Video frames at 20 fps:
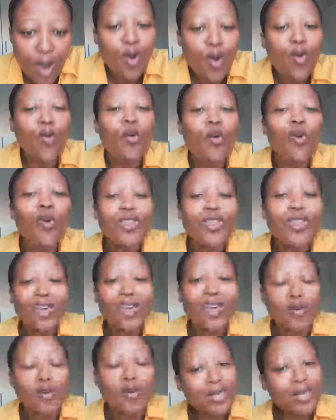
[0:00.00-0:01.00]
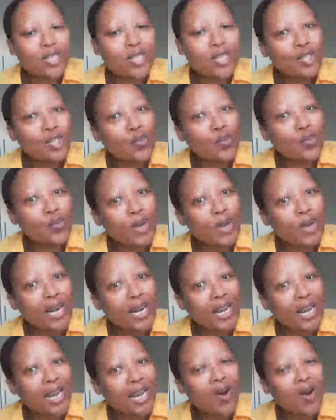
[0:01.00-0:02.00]
Oh, thank you, my
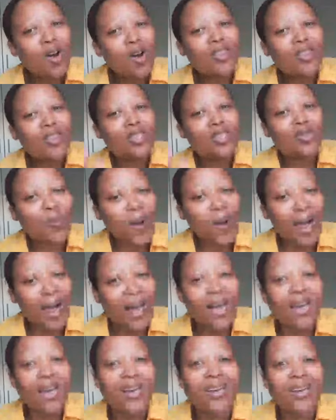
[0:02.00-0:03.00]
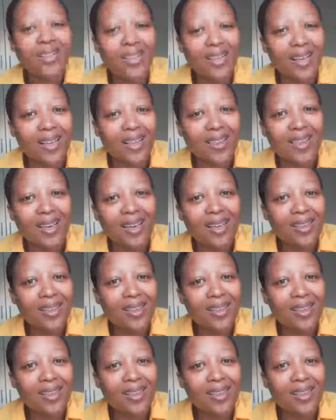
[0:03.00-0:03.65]
sweetie. Oh, that's why the